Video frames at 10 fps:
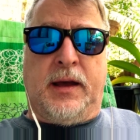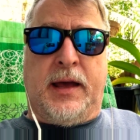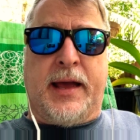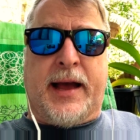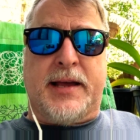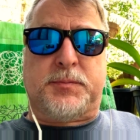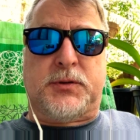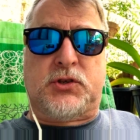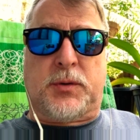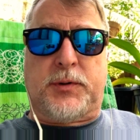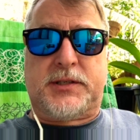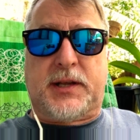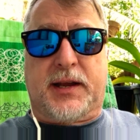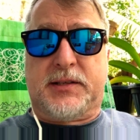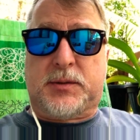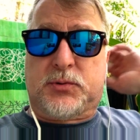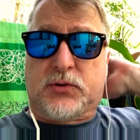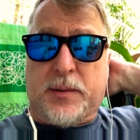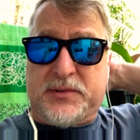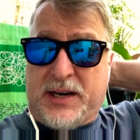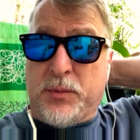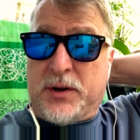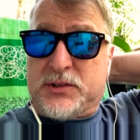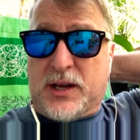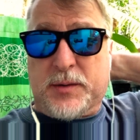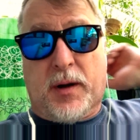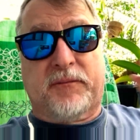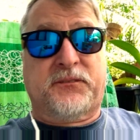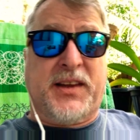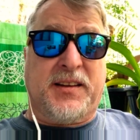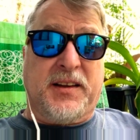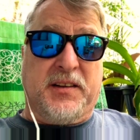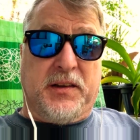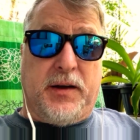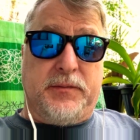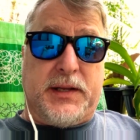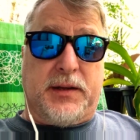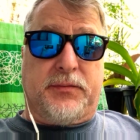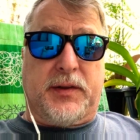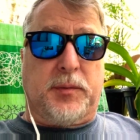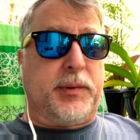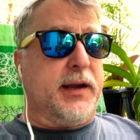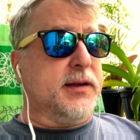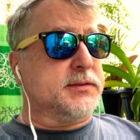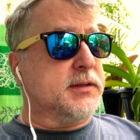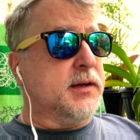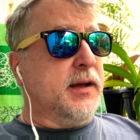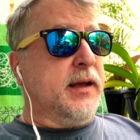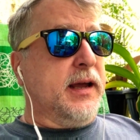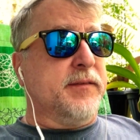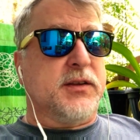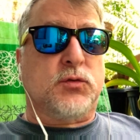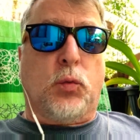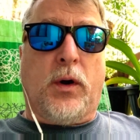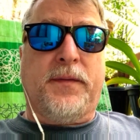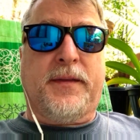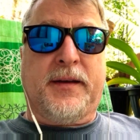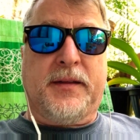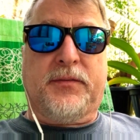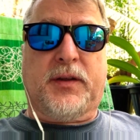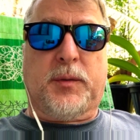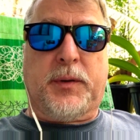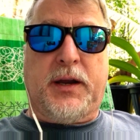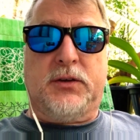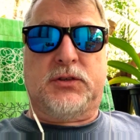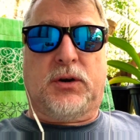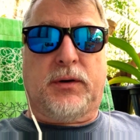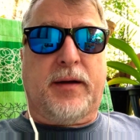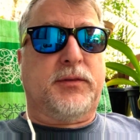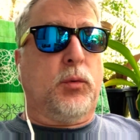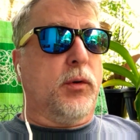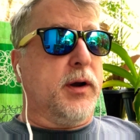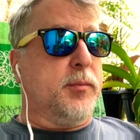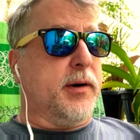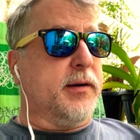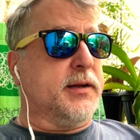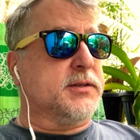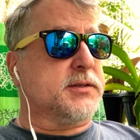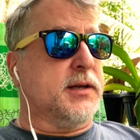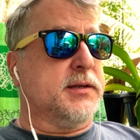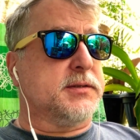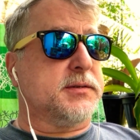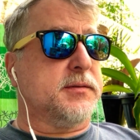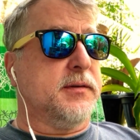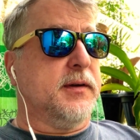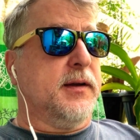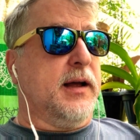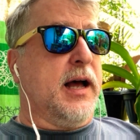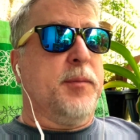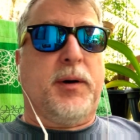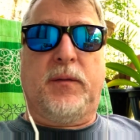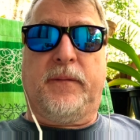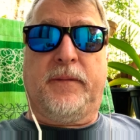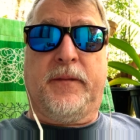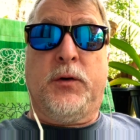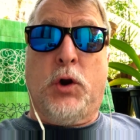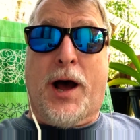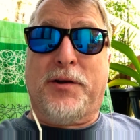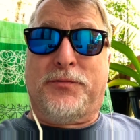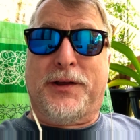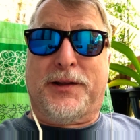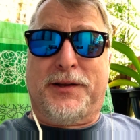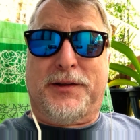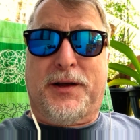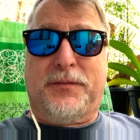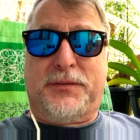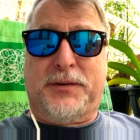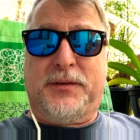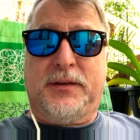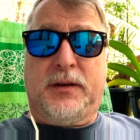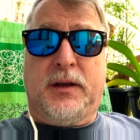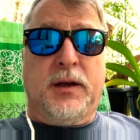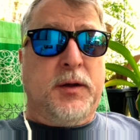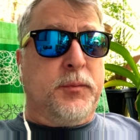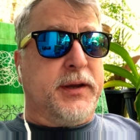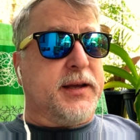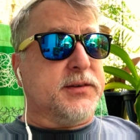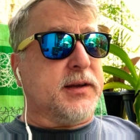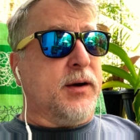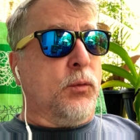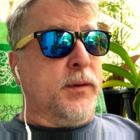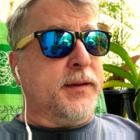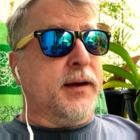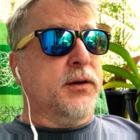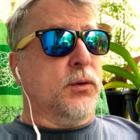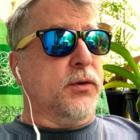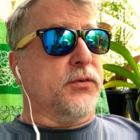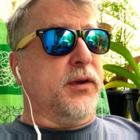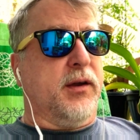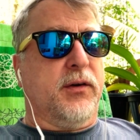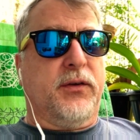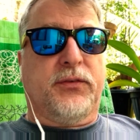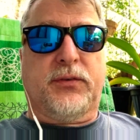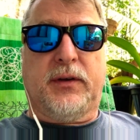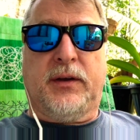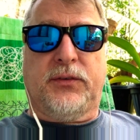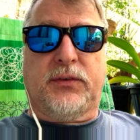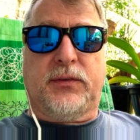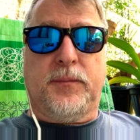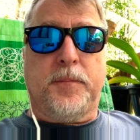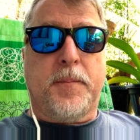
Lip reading: Hey guys, be sure to press like and subscribe. Today we're going to talk about feeling loved in the Philippines. If there's one thing in the Philippines you don't have to worry about is about not feeling loved. Because one thing I notice here is